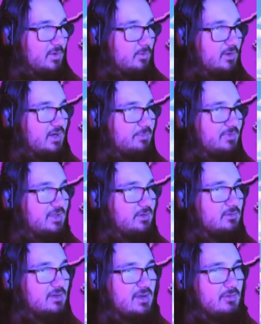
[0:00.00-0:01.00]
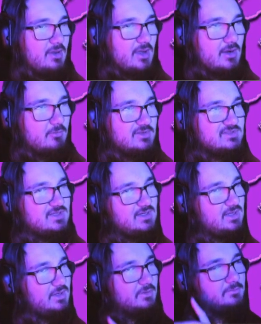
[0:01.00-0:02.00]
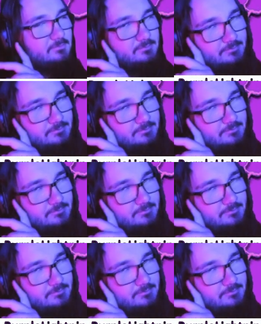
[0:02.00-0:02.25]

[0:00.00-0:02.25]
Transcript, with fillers: we're up here now, and what's in here?